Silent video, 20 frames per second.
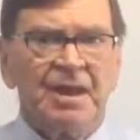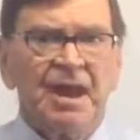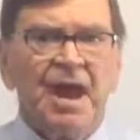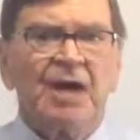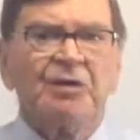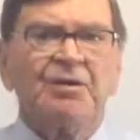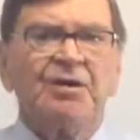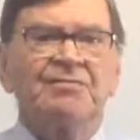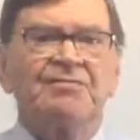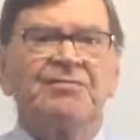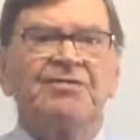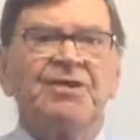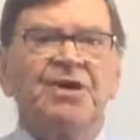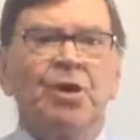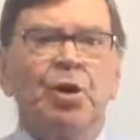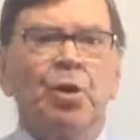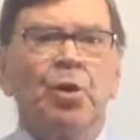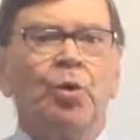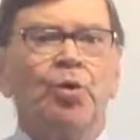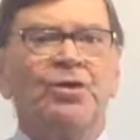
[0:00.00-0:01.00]
However,
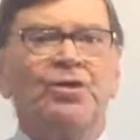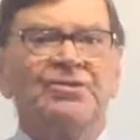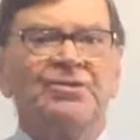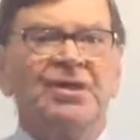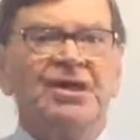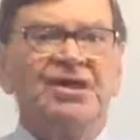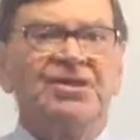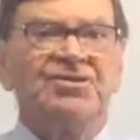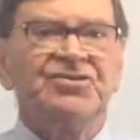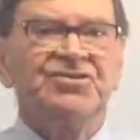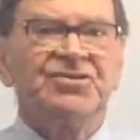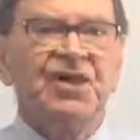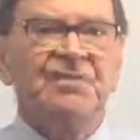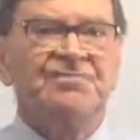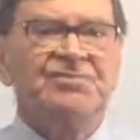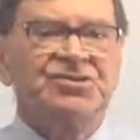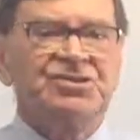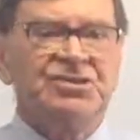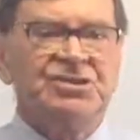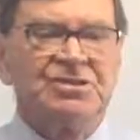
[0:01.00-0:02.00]
the audit
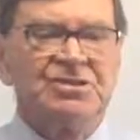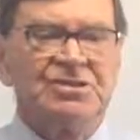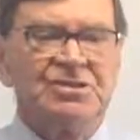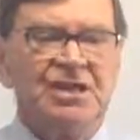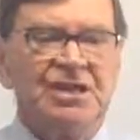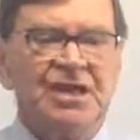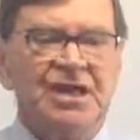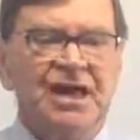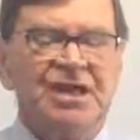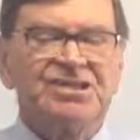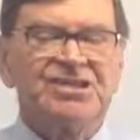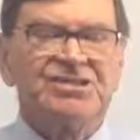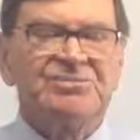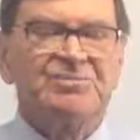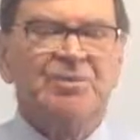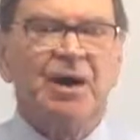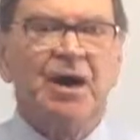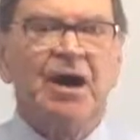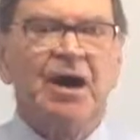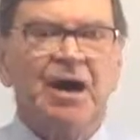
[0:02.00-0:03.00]
exemption
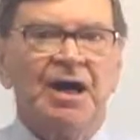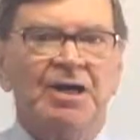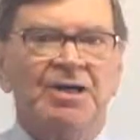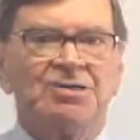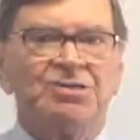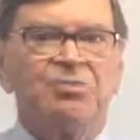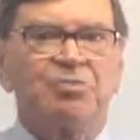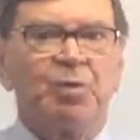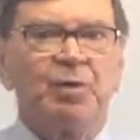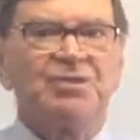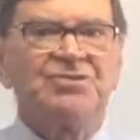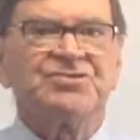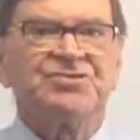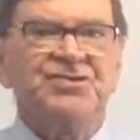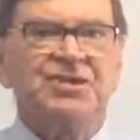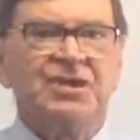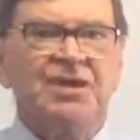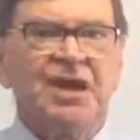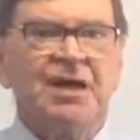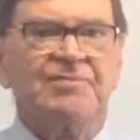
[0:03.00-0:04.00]
expires once
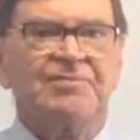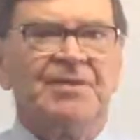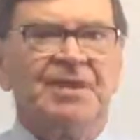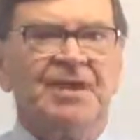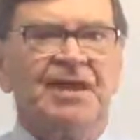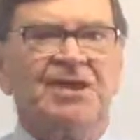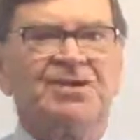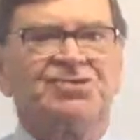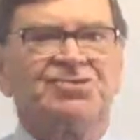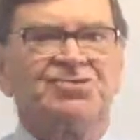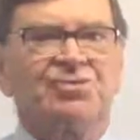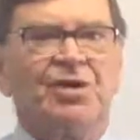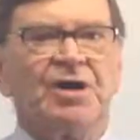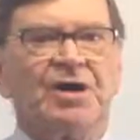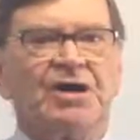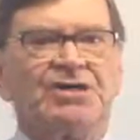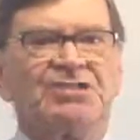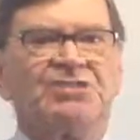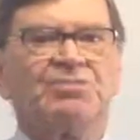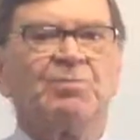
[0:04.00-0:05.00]
the company has
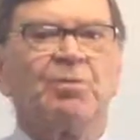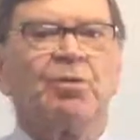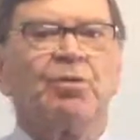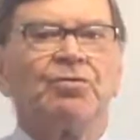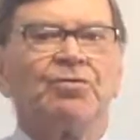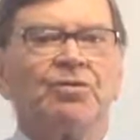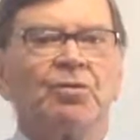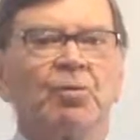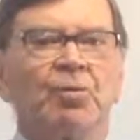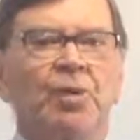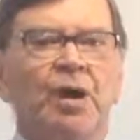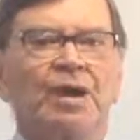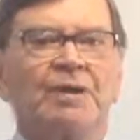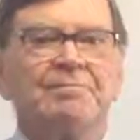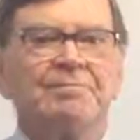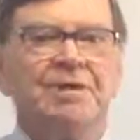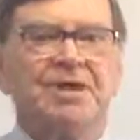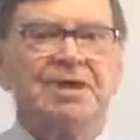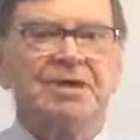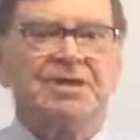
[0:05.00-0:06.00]
raised more than $1
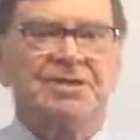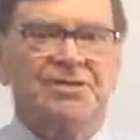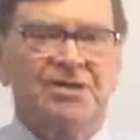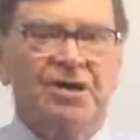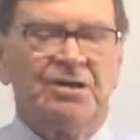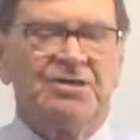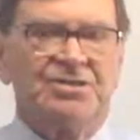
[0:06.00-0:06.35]
million